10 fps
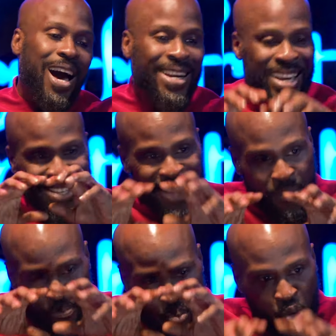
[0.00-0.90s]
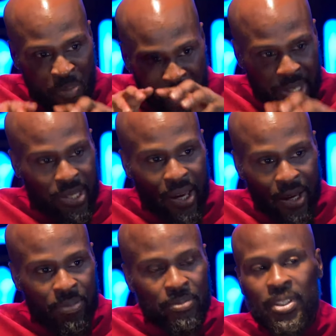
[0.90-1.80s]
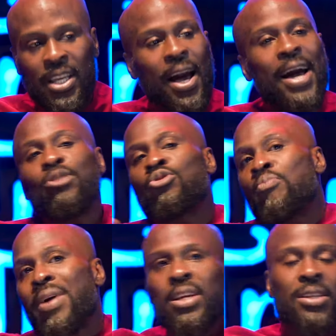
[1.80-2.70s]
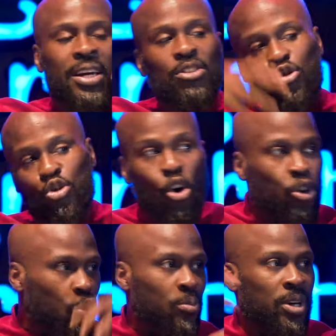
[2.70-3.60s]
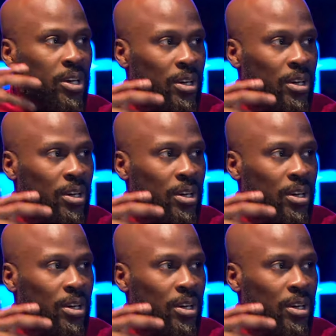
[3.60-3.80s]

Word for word: And in that moment, I had too many things done on me.